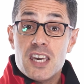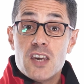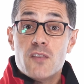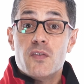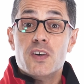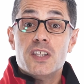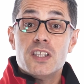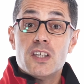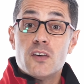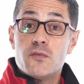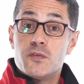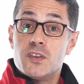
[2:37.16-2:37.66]

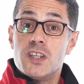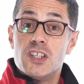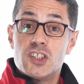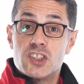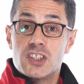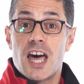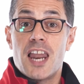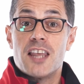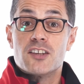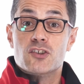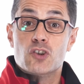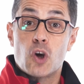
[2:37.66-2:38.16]
even if this
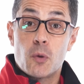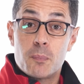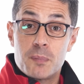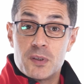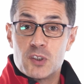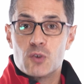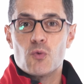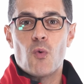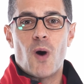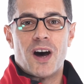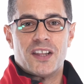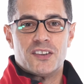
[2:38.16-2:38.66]
telescope
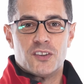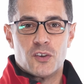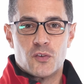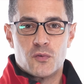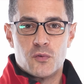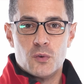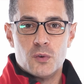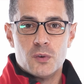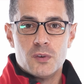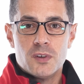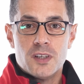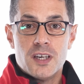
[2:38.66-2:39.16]
is
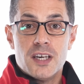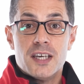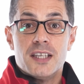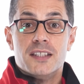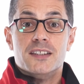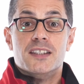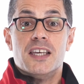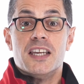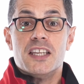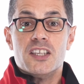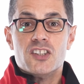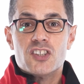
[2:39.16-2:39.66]
wonderful,
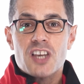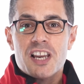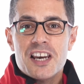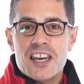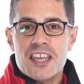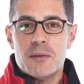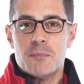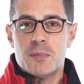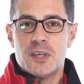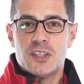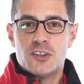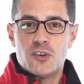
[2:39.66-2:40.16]
there is a
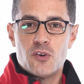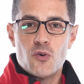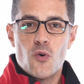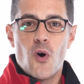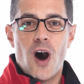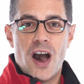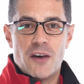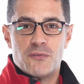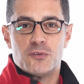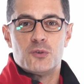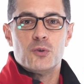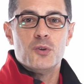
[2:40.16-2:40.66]
limit you
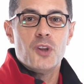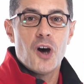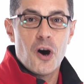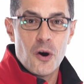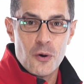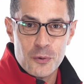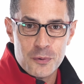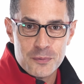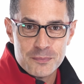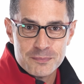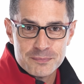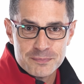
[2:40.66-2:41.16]
have to
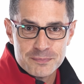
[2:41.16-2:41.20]
know.